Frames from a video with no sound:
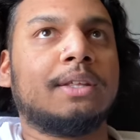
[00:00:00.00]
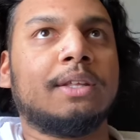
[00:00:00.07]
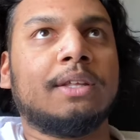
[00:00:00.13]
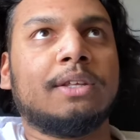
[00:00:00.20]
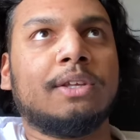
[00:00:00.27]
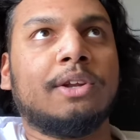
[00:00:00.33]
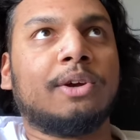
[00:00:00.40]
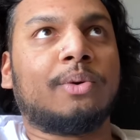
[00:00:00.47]

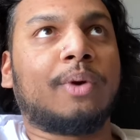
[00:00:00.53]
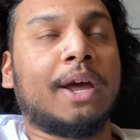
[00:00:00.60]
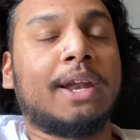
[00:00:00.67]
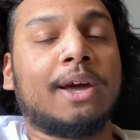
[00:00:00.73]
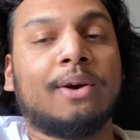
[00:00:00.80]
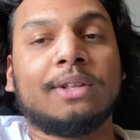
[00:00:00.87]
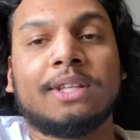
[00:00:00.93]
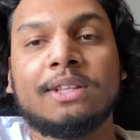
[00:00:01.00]
You know, right
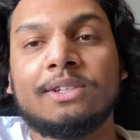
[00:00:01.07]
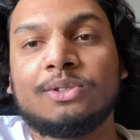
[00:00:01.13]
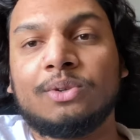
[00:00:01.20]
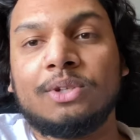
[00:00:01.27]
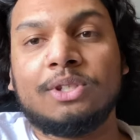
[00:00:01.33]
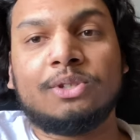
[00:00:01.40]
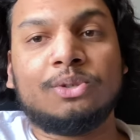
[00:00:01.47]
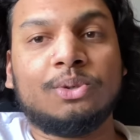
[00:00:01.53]
now I think there's
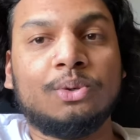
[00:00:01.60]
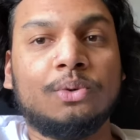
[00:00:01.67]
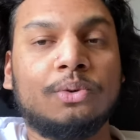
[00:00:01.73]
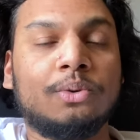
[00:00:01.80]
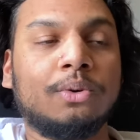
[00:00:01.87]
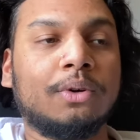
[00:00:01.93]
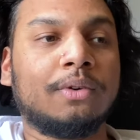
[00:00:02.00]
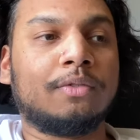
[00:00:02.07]
only
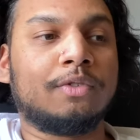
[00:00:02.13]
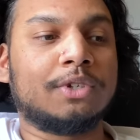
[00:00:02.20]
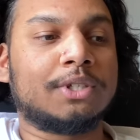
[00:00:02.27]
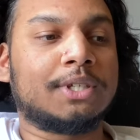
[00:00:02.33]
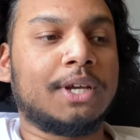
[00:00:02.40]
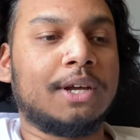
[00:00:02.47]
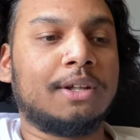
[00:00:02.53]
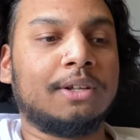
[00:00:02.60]
two for
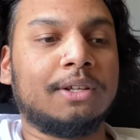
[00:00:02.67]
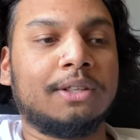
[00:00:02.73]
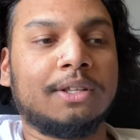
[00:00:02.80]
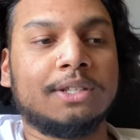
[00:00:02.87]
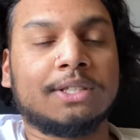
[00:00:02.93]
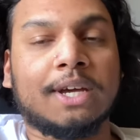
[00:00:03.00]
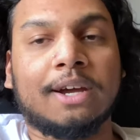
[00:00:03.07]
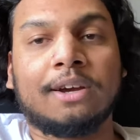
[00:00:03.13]
sale in the
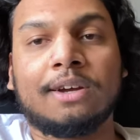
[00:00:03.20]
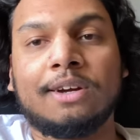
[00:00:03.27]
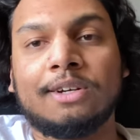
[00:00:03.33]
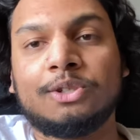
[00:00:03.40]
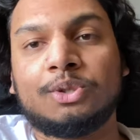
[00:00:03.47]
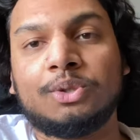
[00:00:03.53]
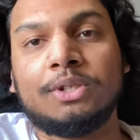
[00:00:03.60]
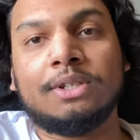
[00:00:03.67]
entire
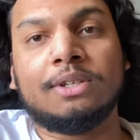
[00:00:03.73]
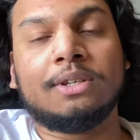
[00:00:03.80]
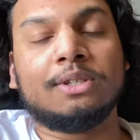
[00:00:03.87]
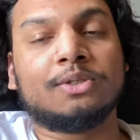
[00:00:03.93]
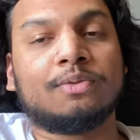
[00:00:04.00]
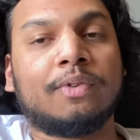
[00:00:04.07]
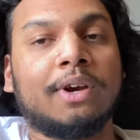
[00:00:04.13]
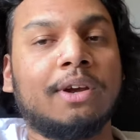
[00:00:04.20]
country.
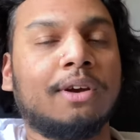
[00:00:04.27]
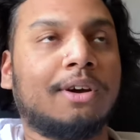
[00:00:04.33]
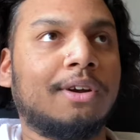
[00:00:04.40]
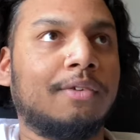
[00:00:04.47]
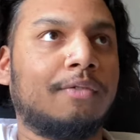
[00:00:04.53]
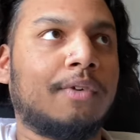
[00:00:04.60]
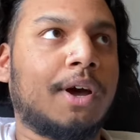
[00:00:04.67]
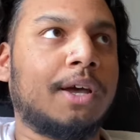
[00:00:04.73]
It's very hard
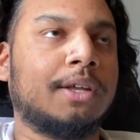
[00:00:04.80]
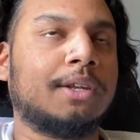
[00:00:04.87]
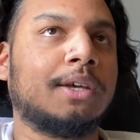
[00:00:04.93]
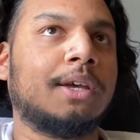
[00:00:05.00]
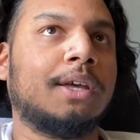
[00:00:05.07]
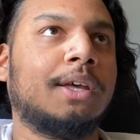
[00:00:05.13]
to find.